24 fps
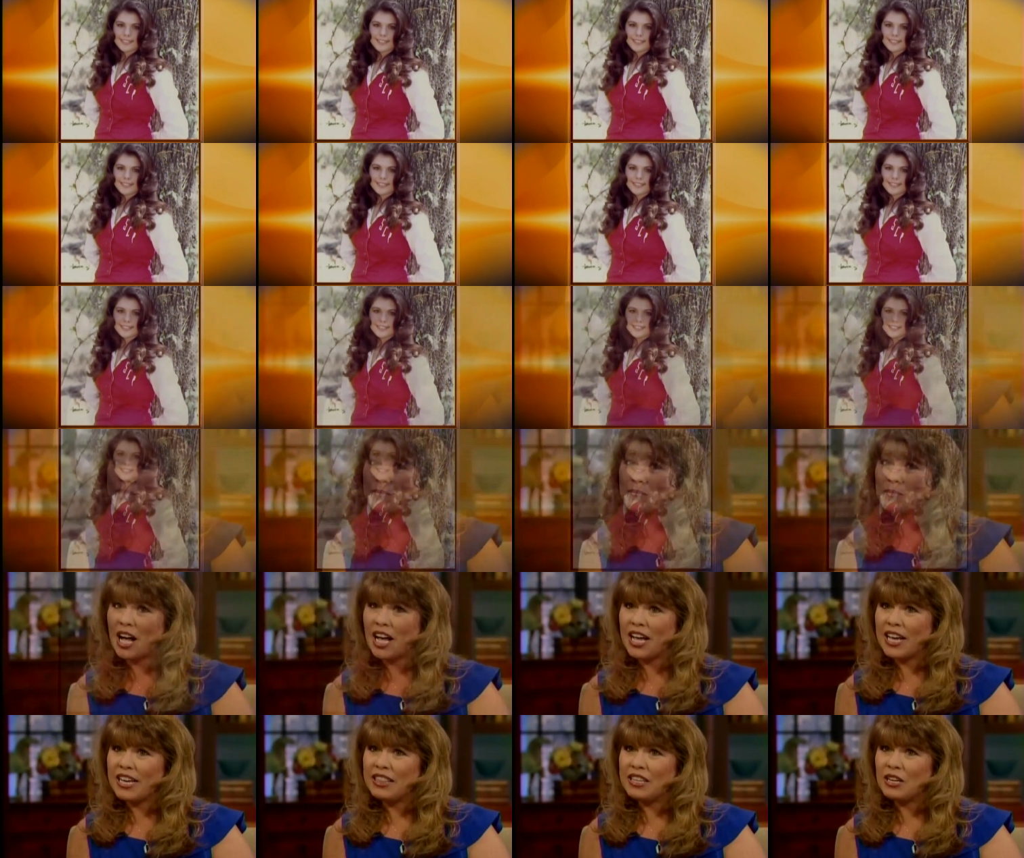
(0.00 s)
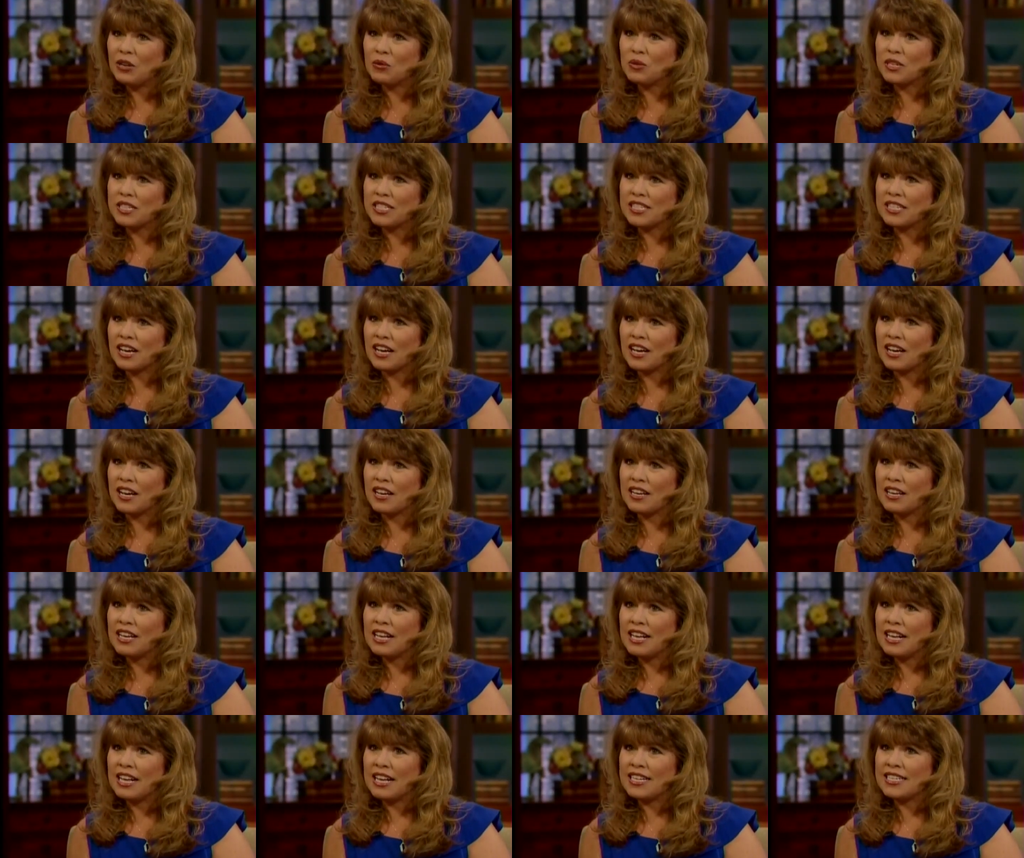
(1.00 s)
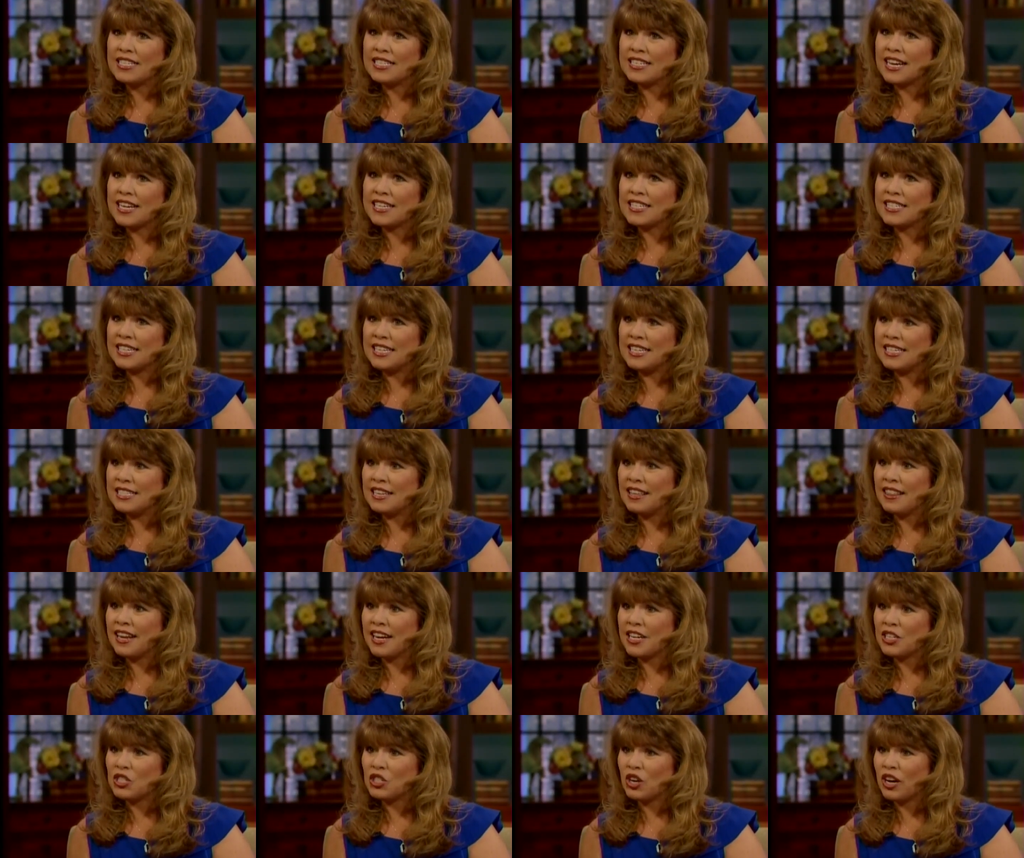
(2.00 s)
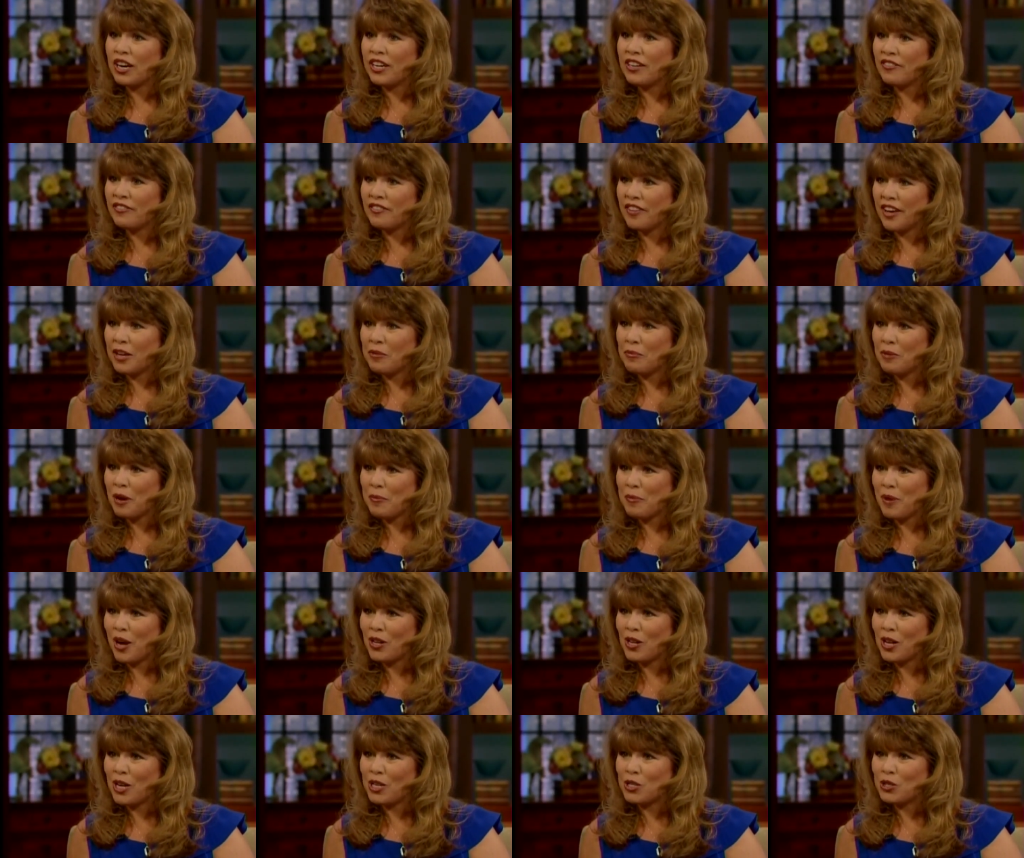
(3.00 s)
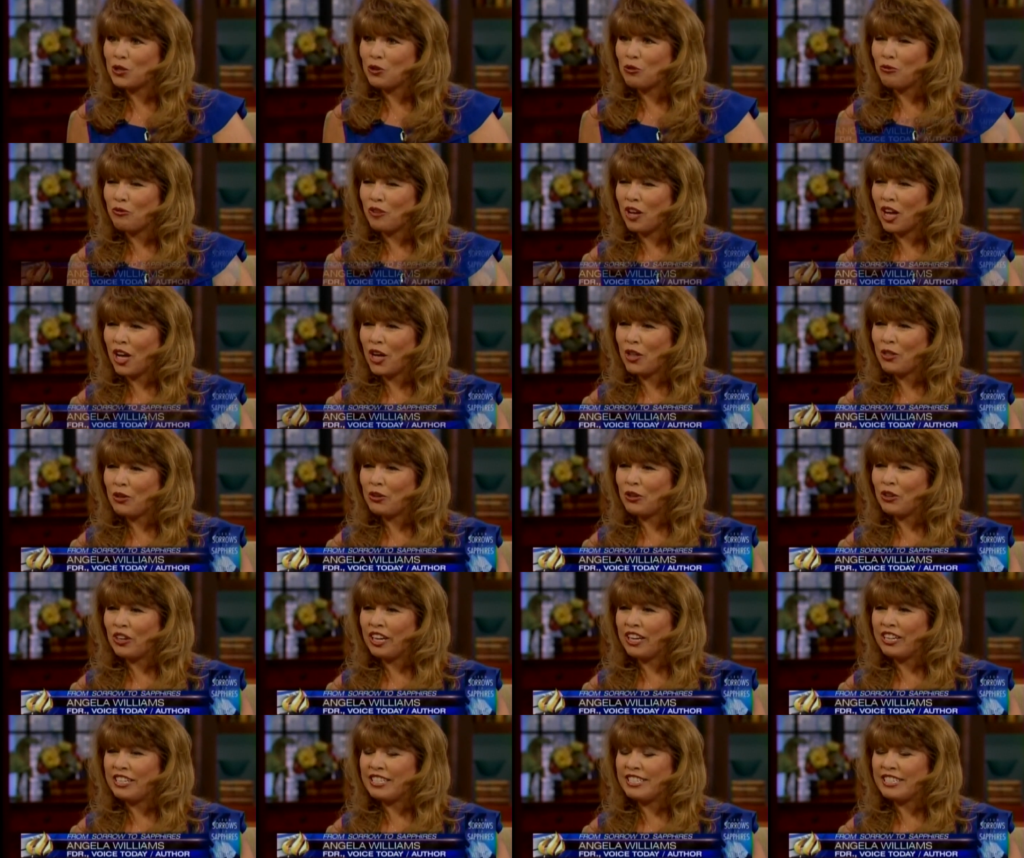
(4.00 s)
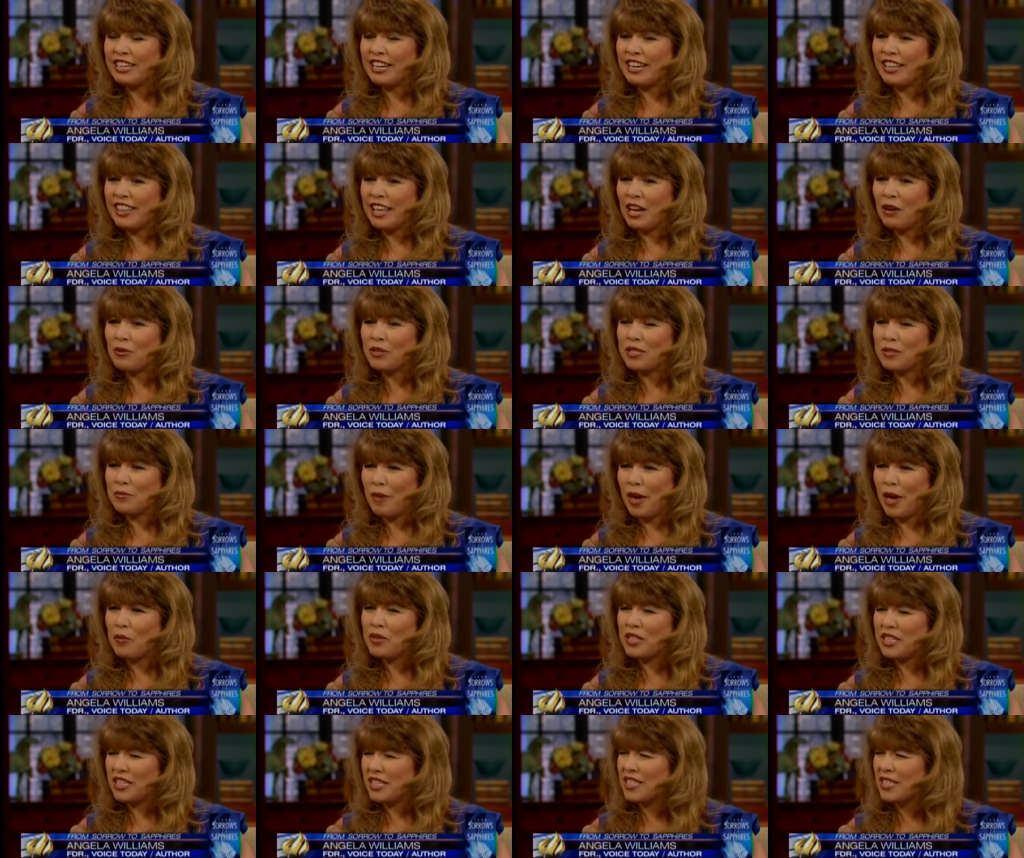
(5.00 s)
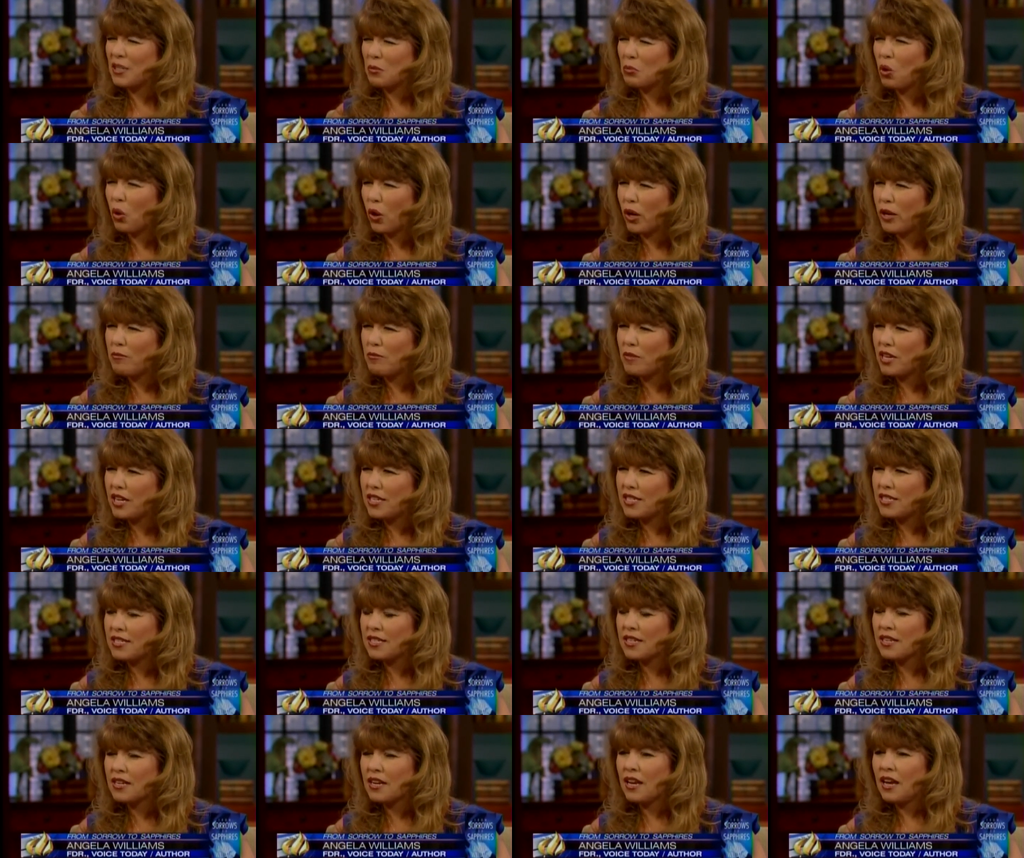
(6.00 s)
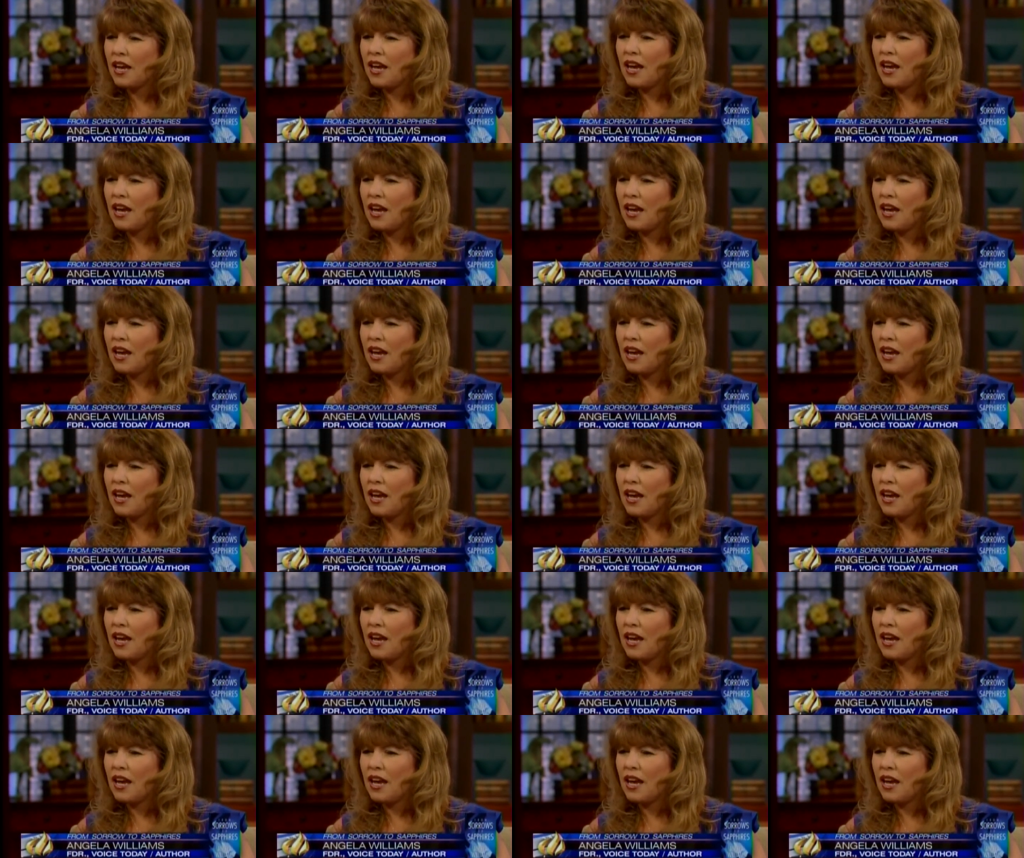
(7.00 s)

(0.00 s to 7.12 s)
that was mine. There was a season that I tried to find my biological father, and that was met with disappointment.